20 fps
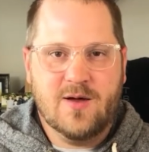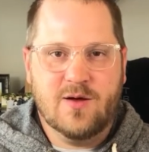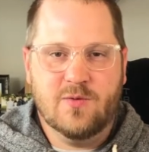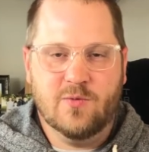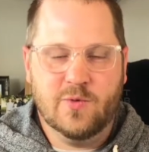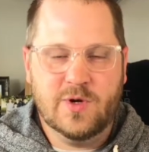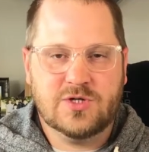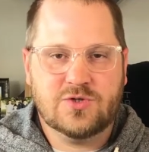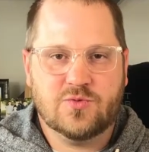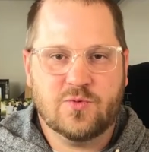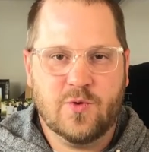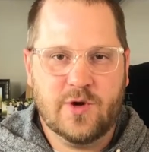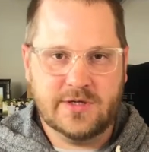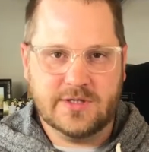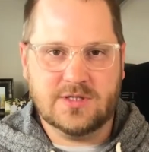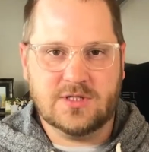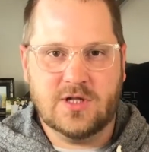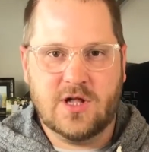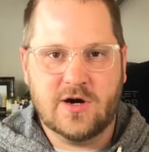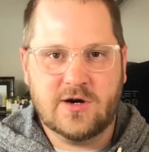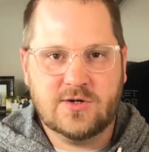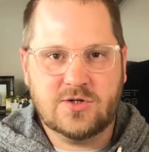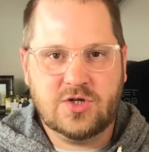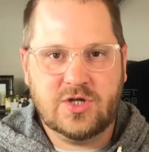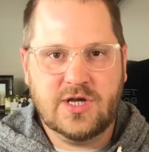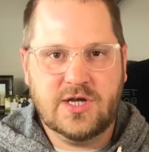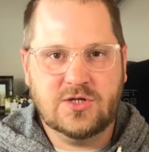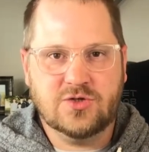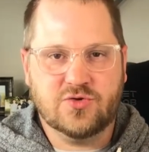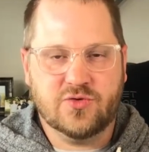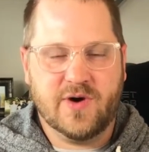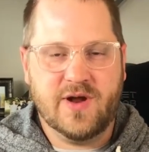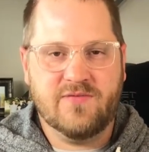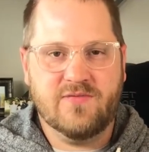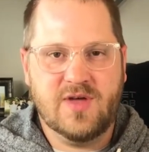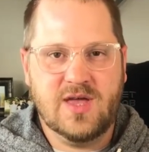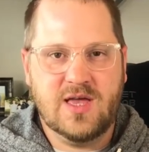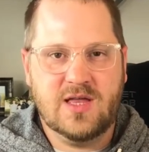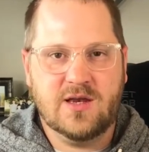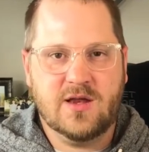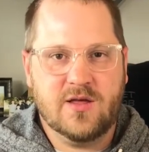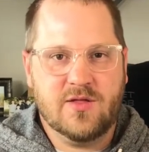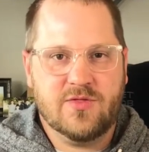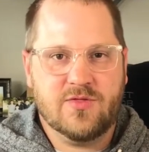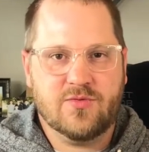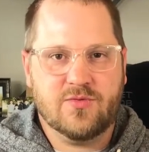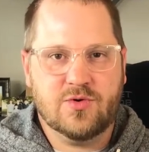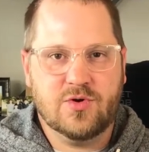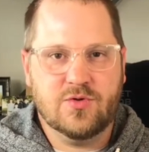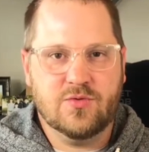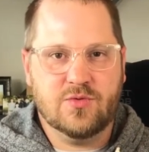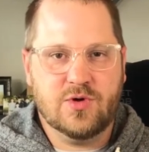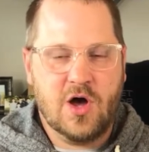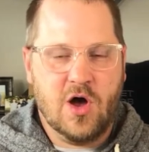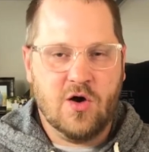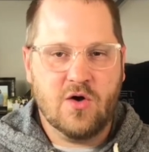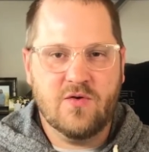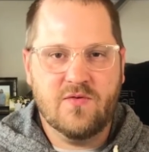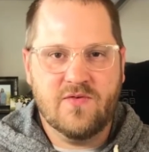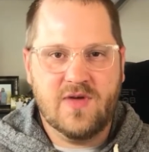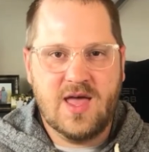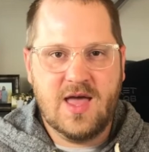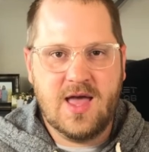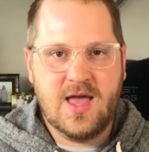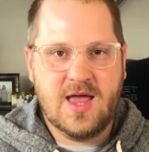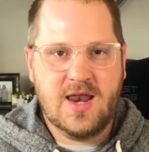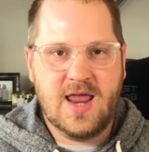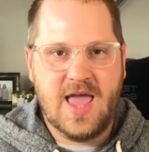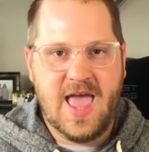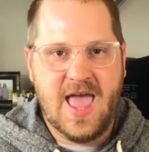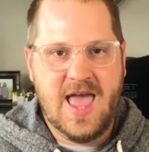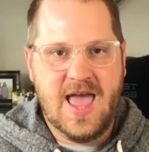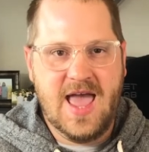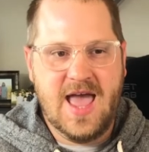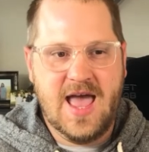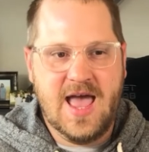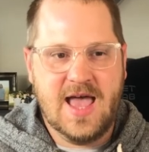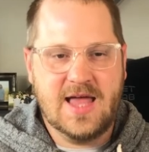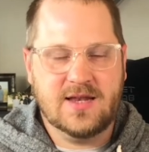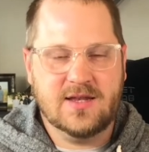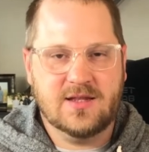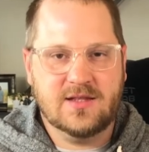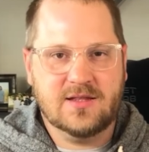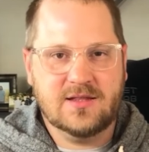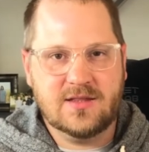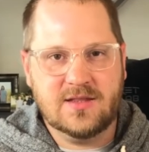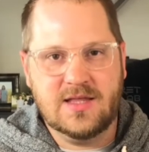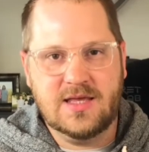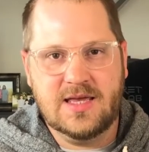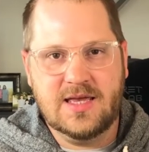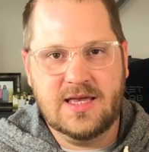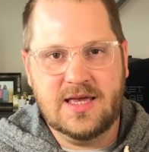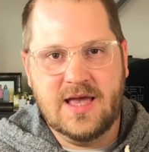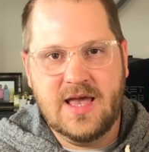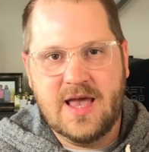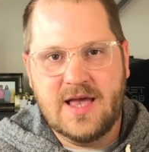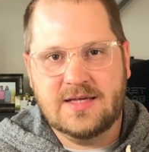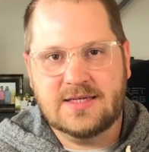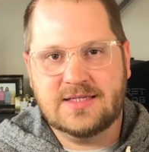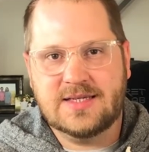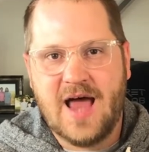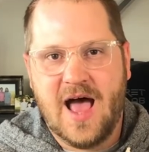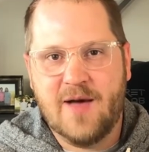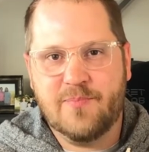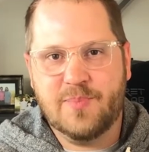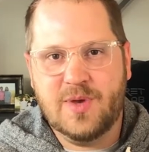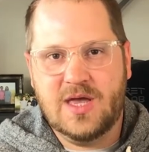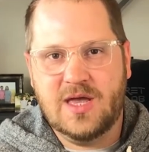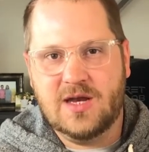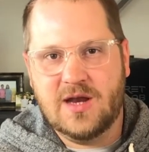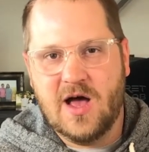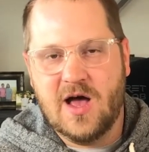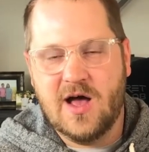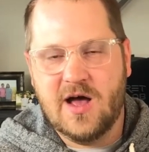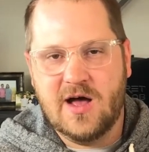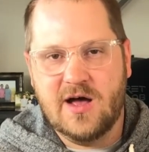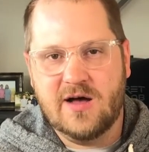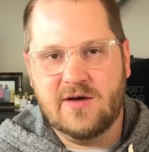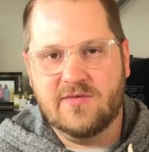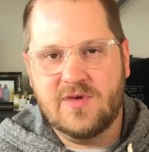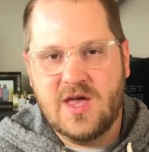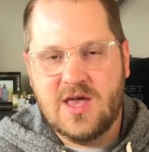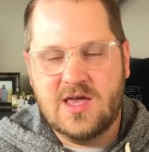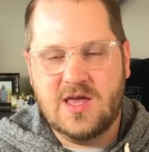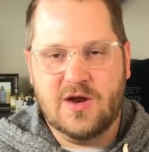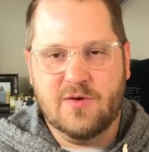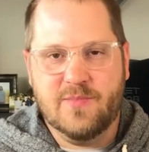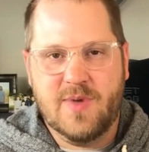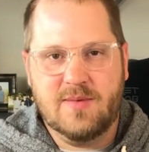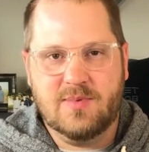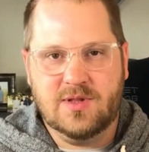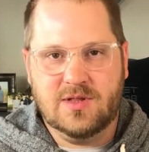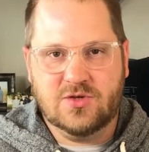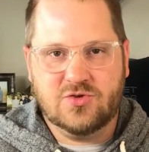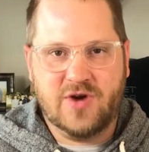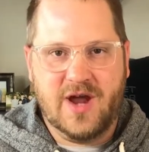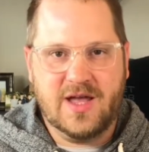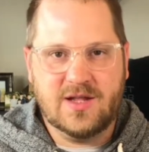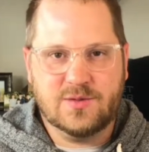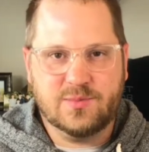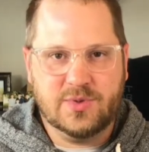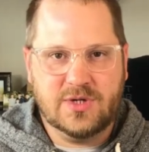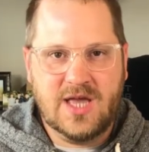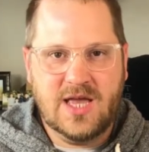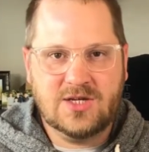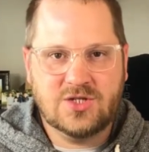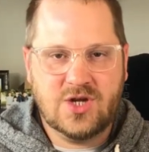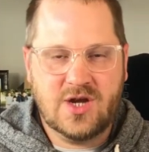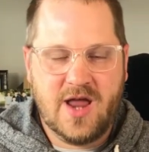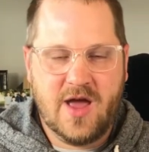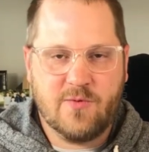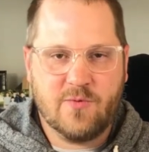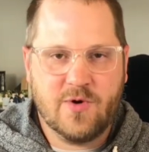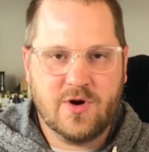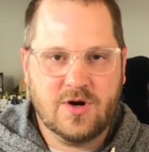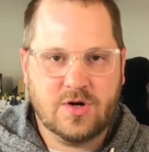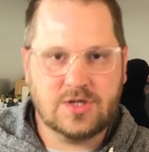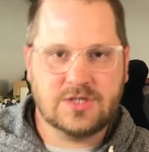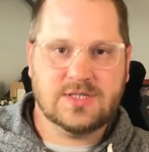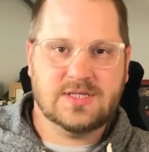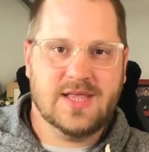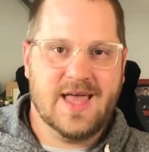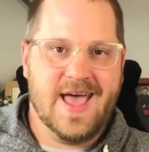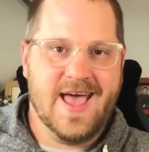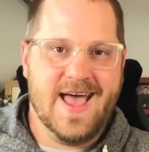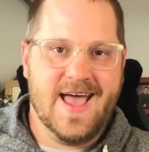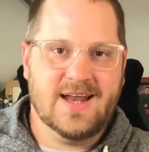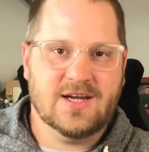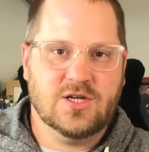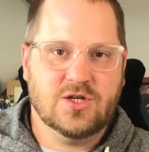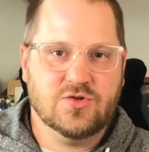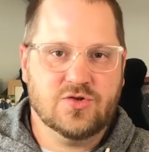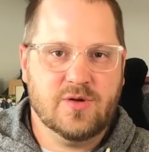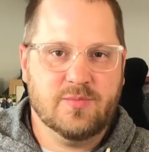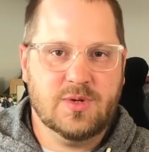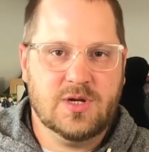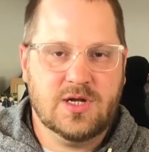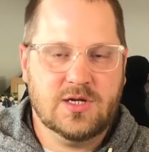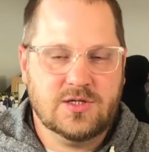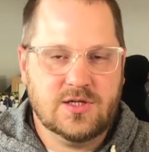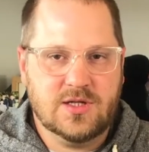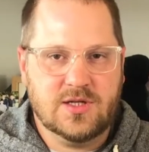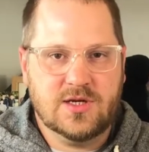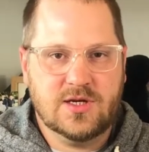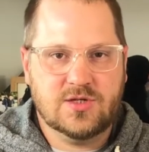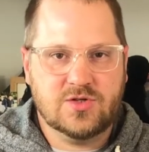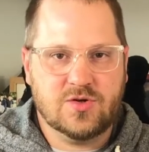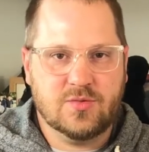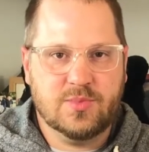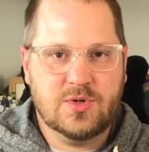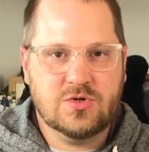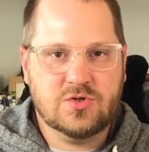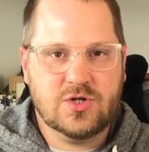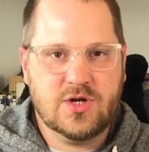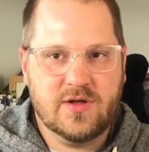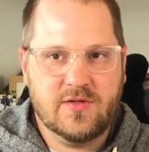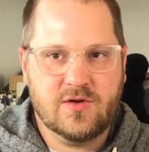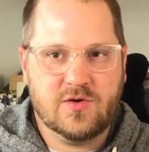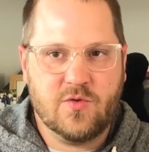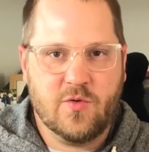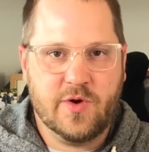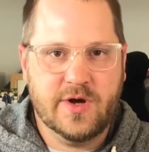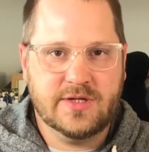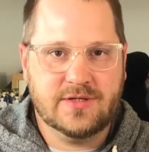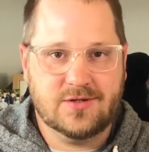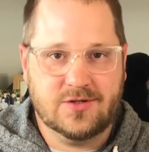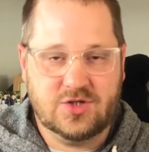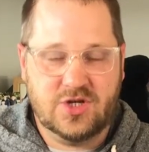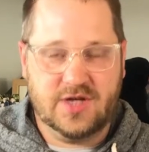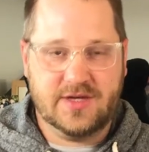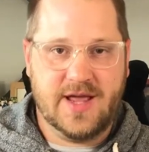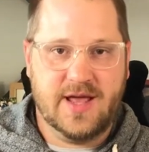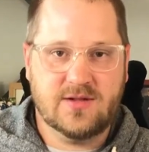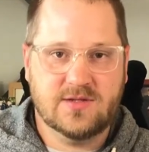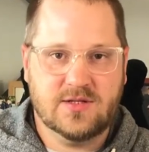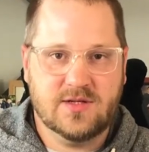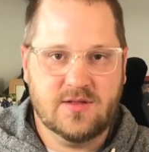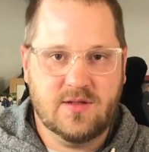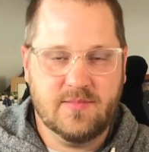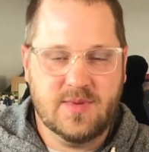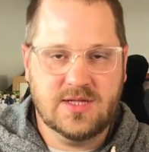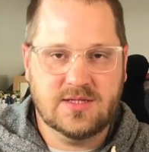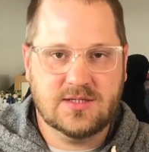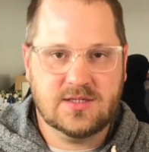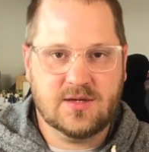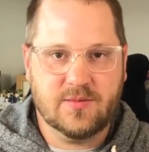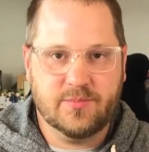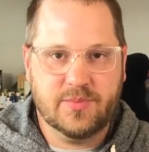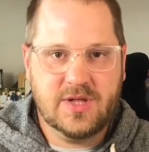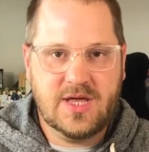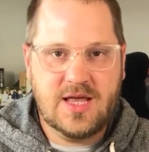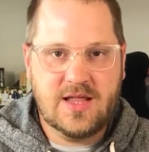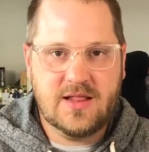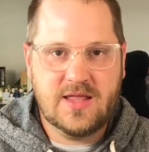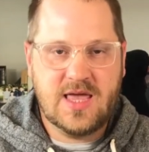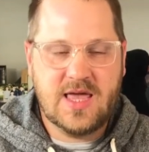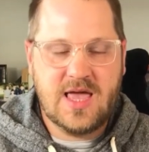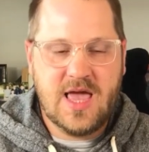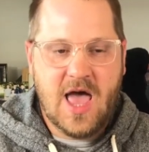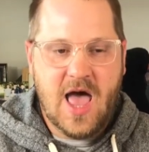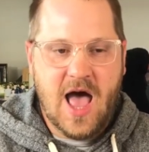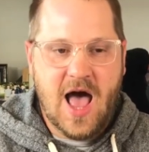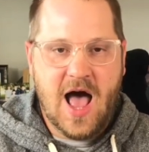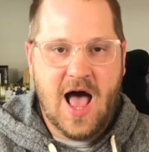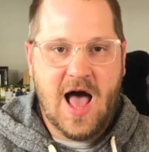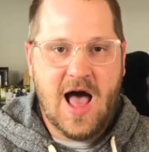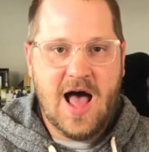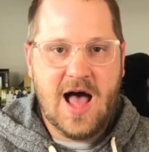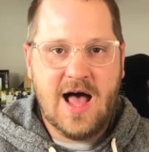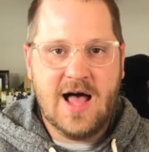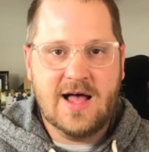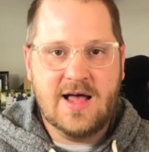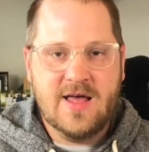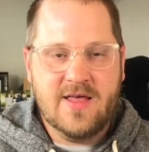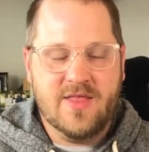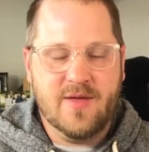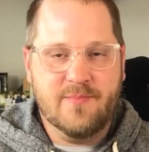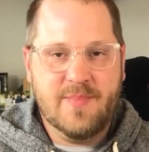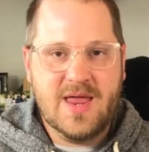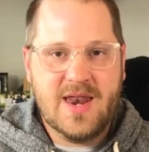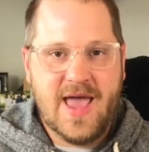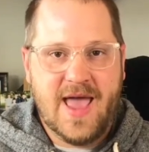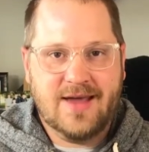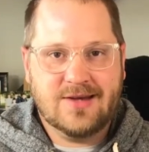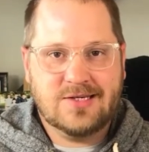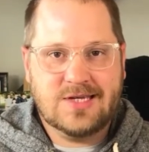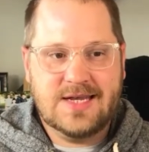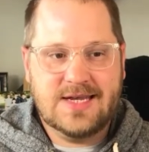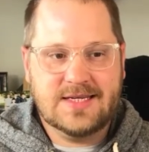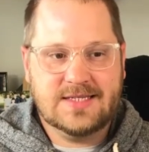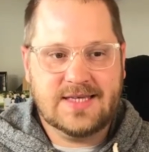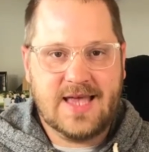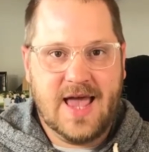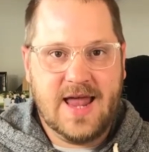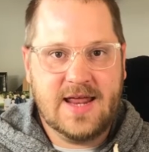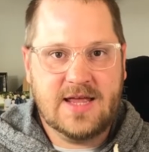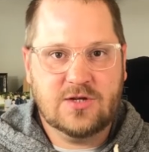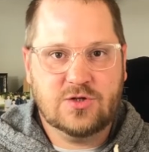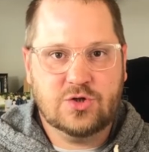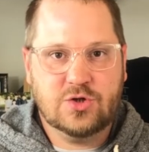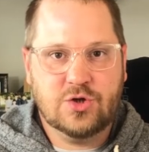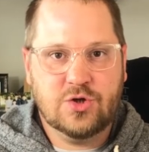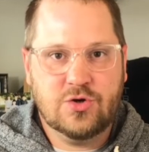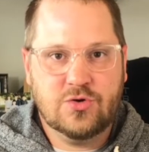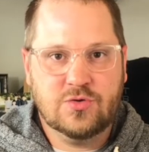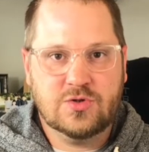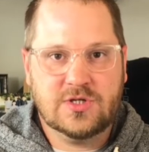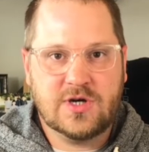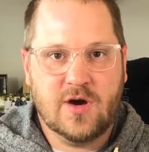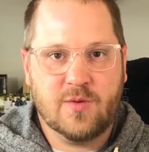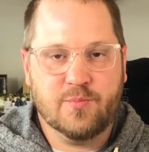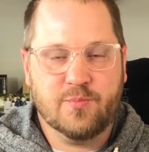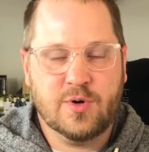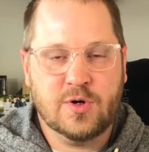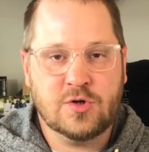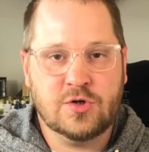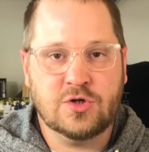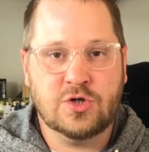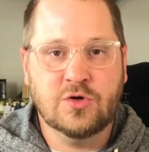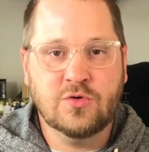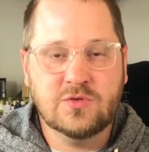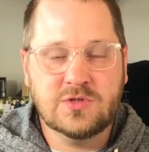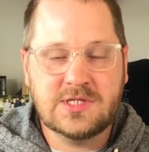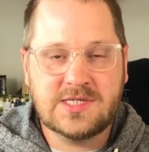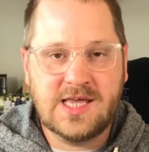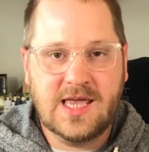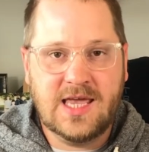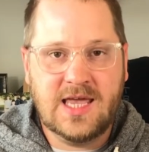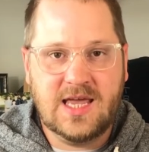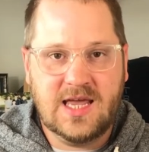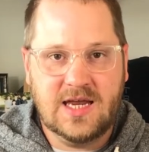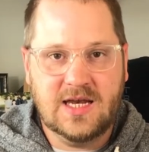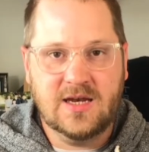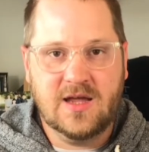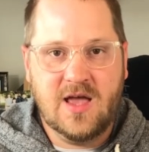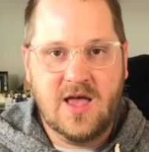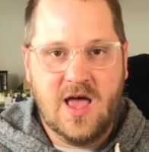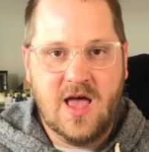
which was largely driven through COVID and the stopping of, maybe the transportation networks that contributed to the distribution of the coins or shutdowns of the mints completely, the mint actually decided to start producing